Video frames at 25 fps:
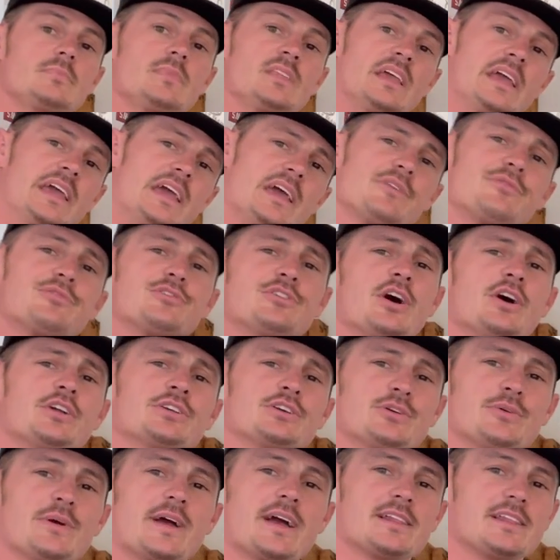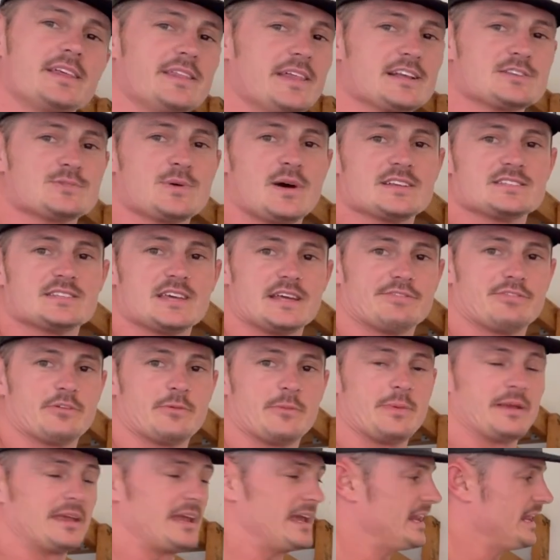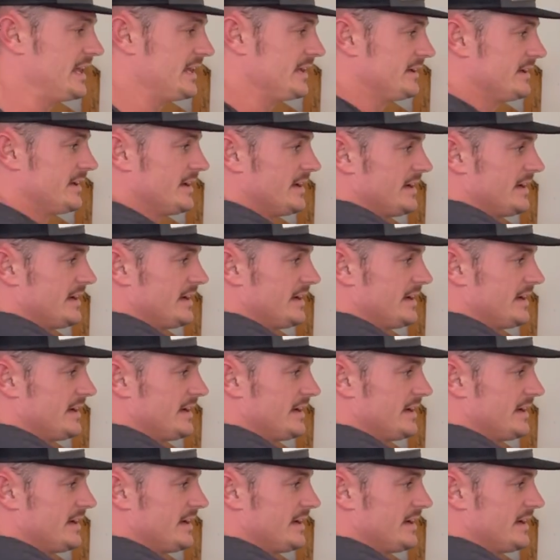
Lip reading: if done correctly, that's why I said it from the beginning,